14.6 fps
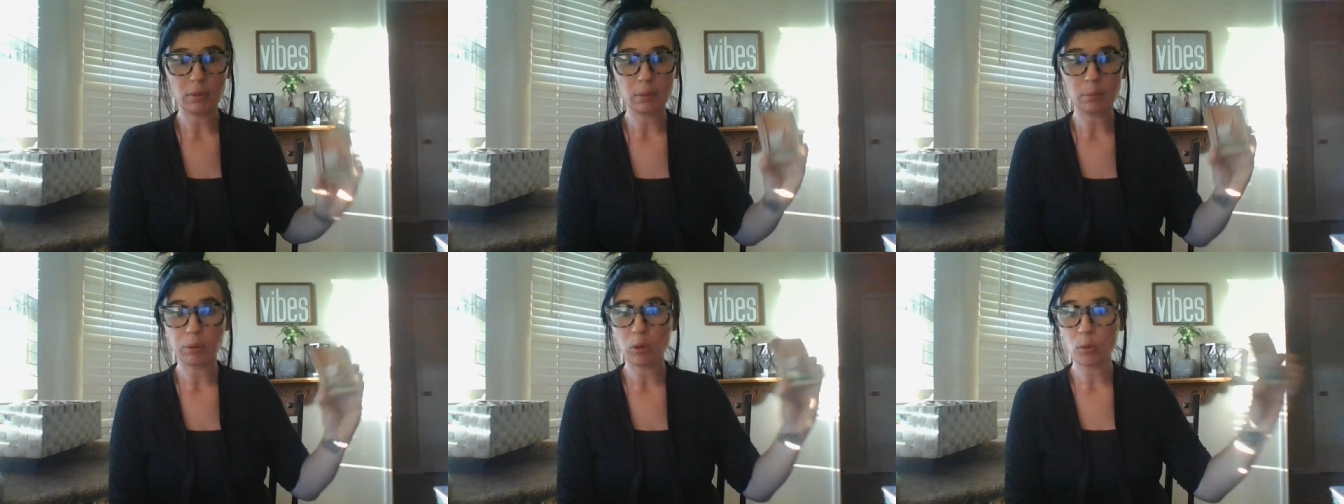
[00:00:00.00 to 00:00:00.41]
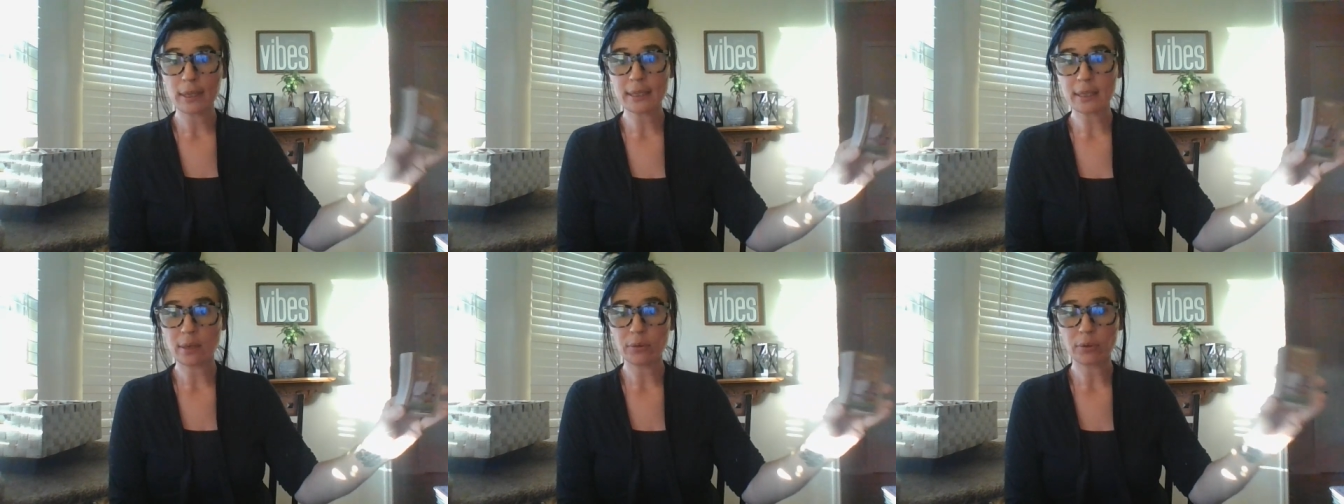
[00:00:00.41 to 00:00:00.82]

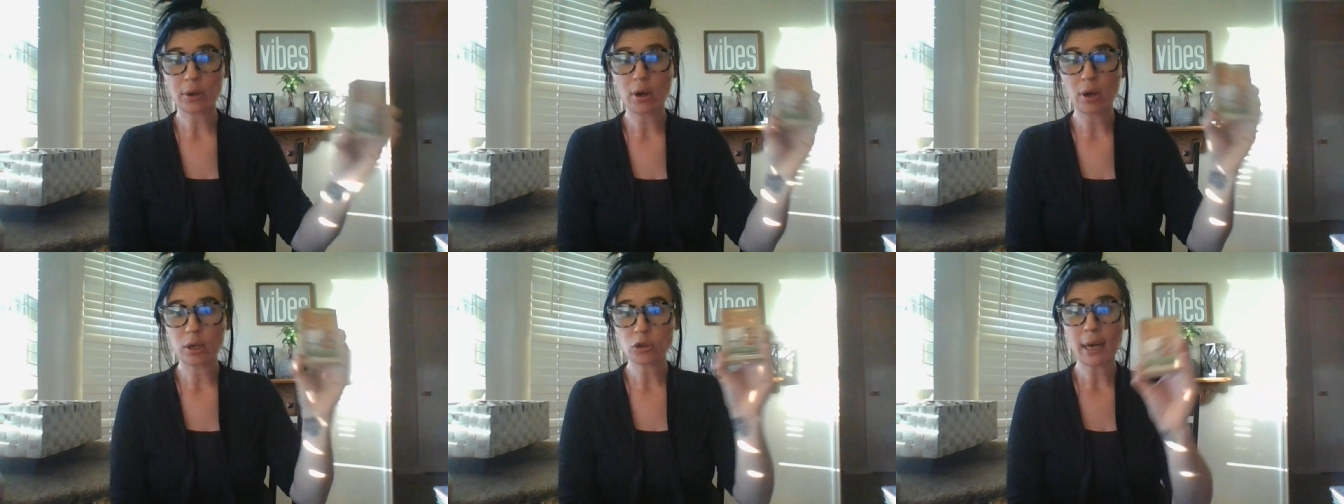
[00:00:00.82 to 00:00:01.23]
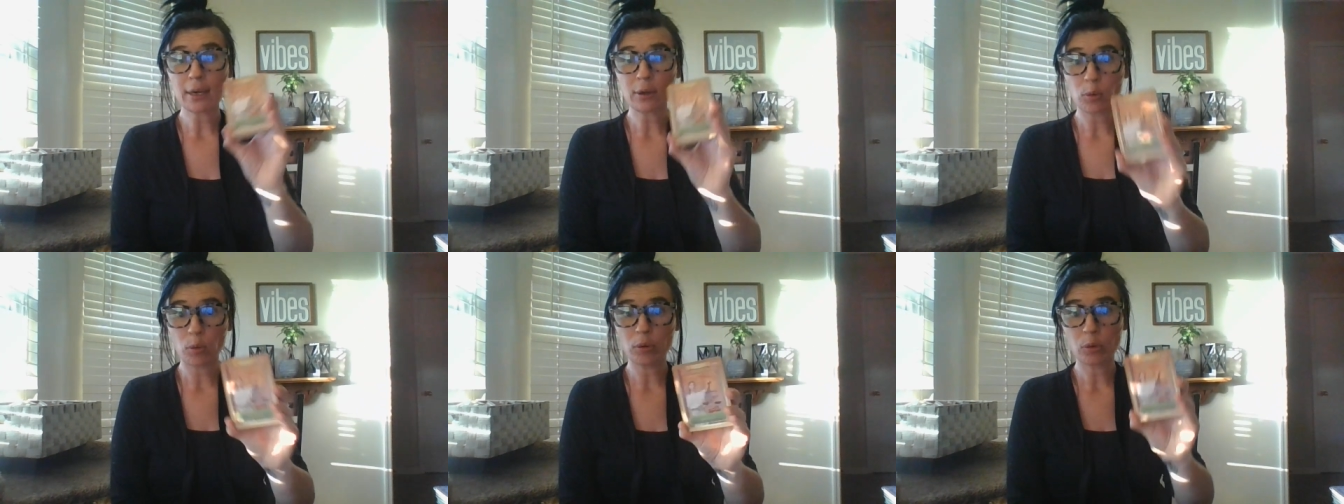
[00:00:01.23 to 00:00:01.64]
employees under
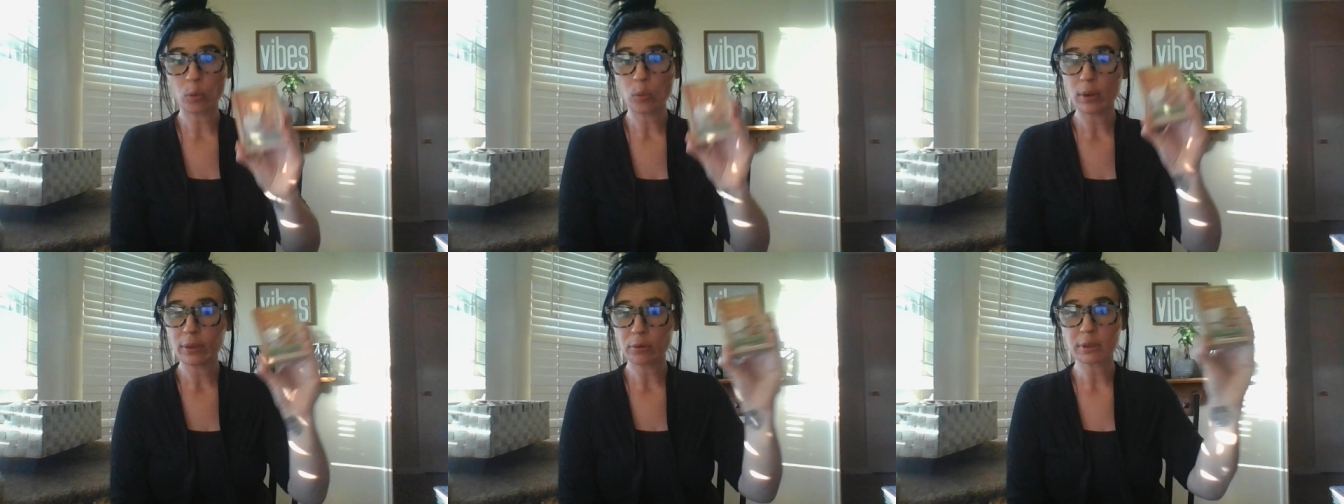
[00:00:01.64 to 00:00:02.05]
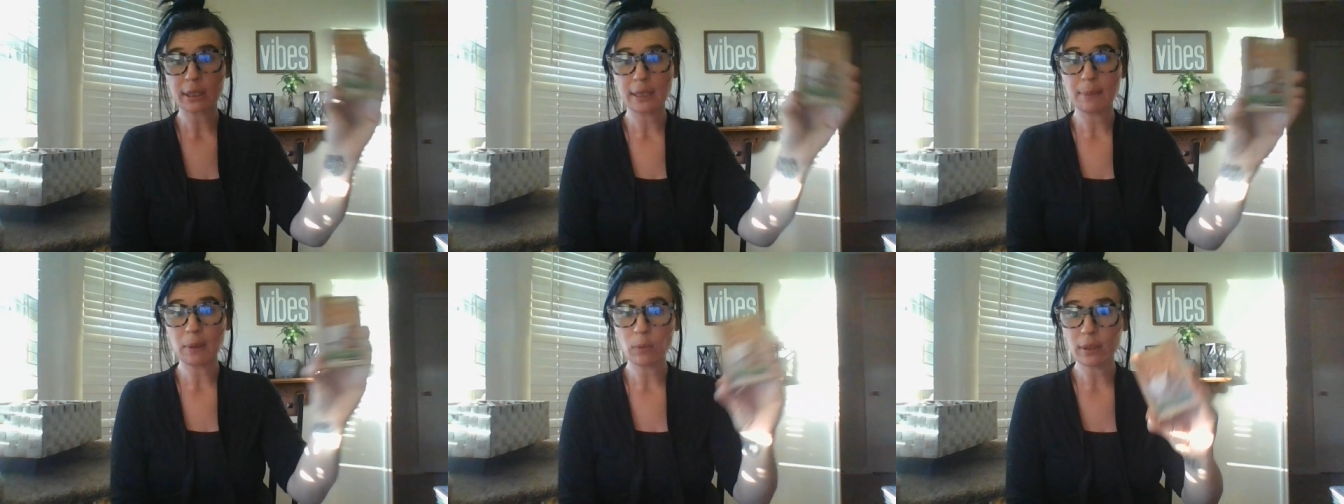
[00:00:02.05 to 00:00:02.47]
contract or the one they're
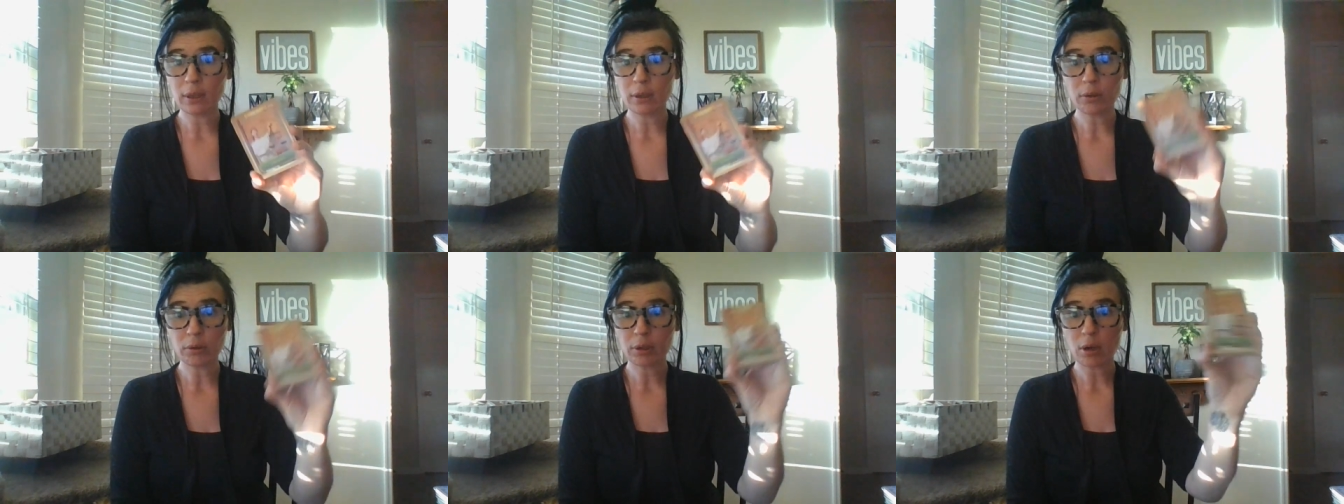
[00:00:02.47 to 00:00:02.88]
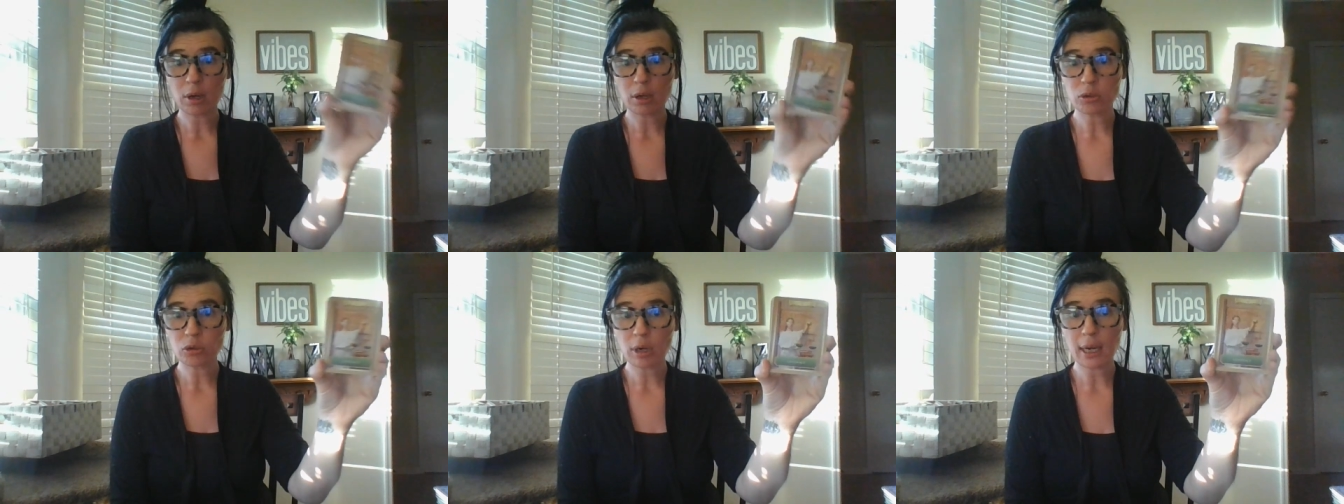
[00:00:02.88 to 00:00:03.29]
sleeping with under a
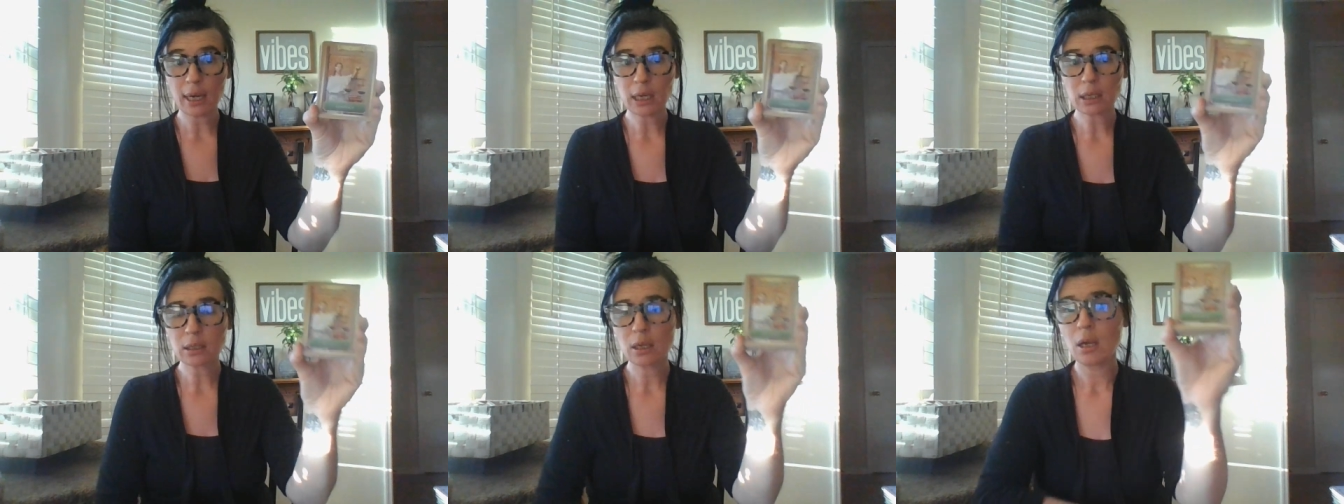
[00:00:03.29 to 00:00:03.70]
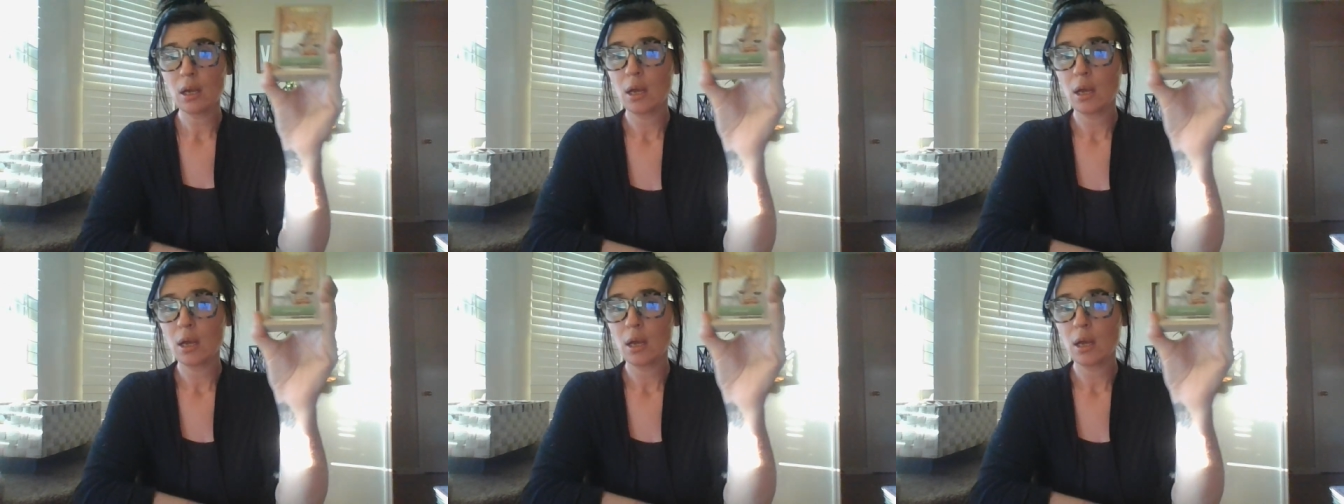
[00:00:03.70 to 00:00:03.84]
contract.